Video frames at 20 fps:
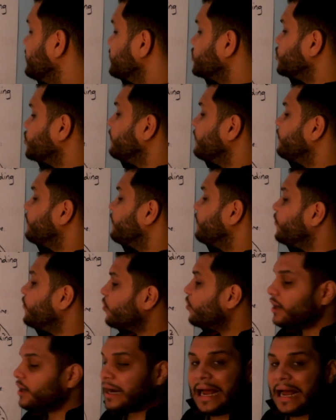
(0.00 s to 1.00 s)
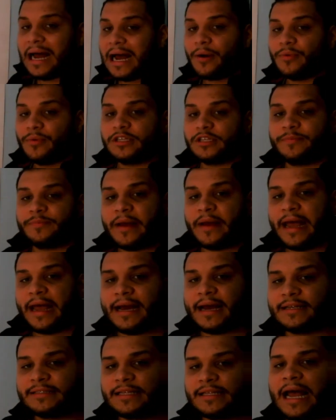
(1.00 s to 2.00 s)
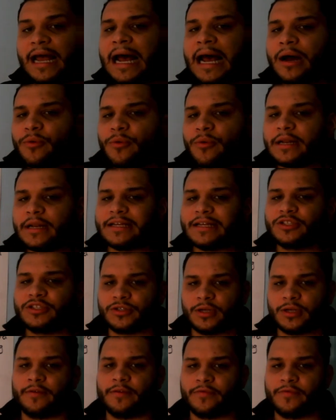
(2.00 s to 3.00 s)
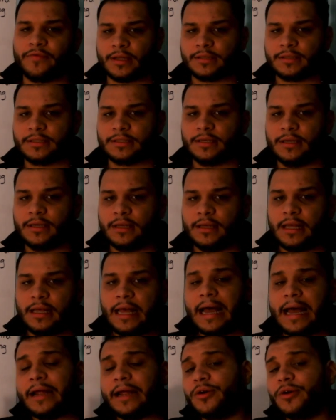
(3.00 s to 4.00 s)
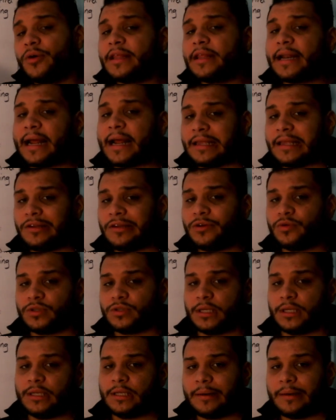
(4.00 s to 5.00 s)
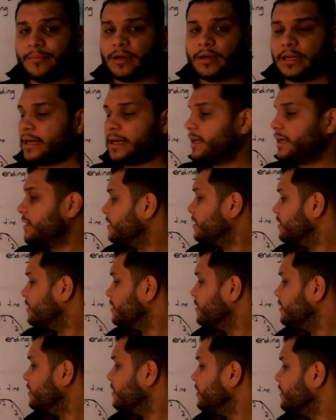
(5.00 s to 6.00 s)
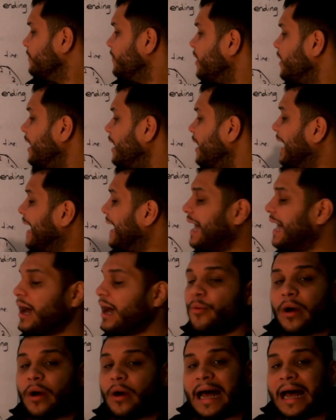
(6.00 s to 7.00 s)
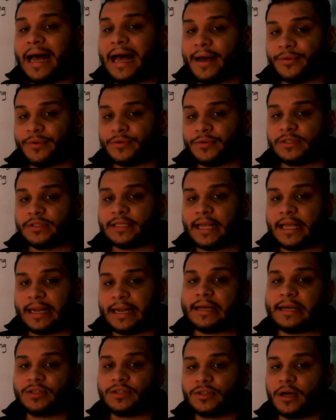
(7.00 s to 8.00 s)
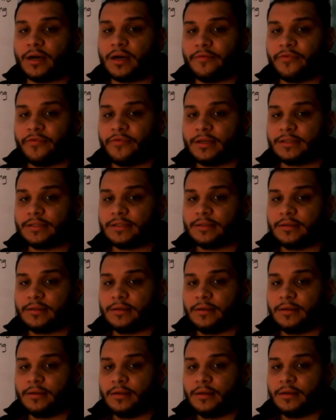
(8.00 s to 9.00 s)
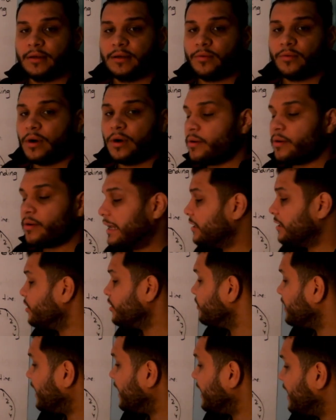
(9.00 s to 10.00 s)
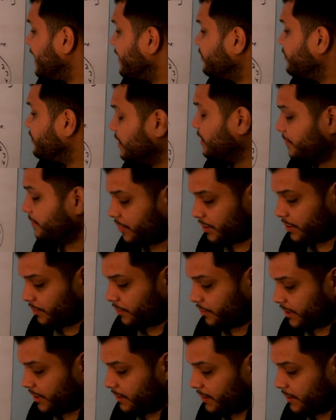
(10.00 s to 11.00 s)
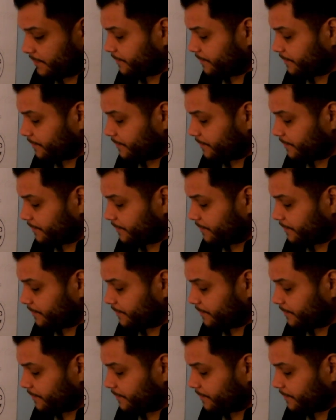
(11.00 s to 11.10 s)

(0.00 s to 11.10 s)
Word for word: so if four hours passed, how would I solve this? I know that I can use the number line, but how else can I solve this? Well, I know that I have the number three.